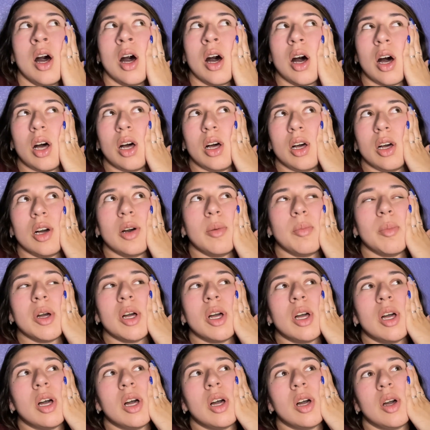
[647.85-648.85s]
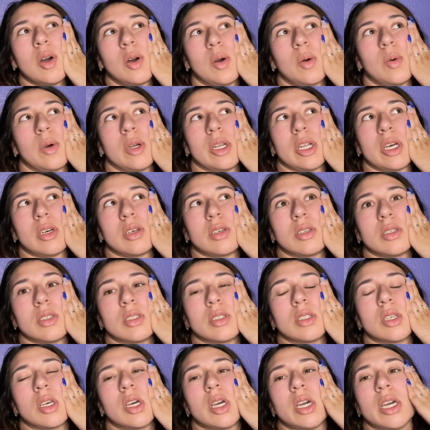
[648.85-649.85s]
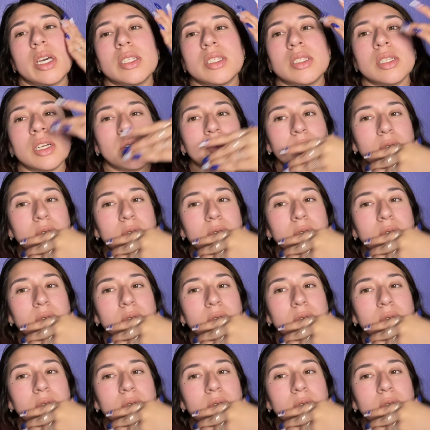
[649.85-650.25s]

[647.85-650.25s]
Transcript: Um, what else? It's not